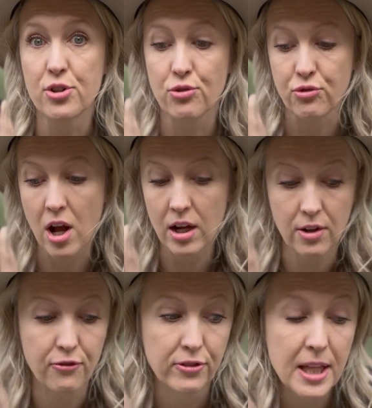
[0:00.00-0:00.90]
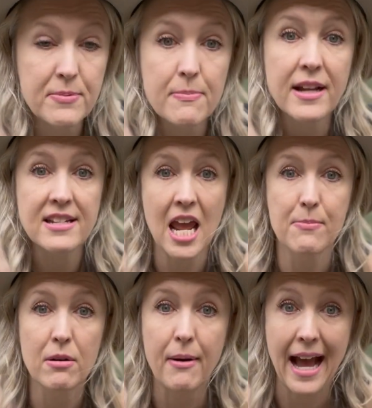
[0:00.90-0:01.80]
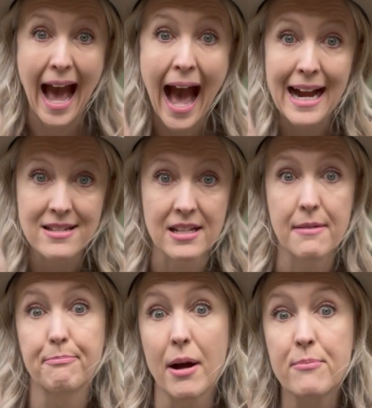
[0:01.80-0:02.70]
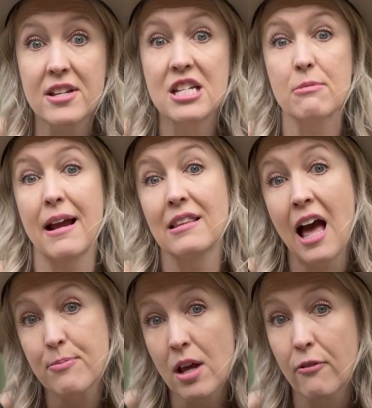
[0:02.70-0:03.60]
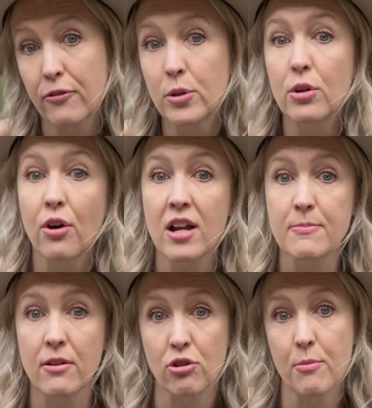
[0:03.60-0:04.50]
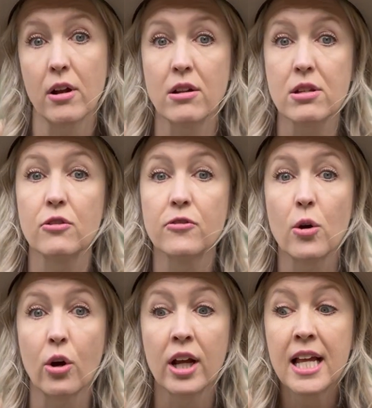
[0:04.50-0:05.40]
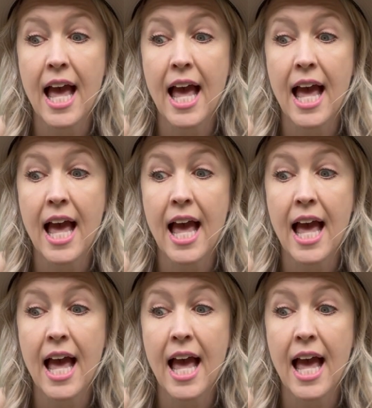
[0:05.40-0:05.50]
drunk, flipped my table by accident, bumped into it, my laptop flew across my room and onto the floor,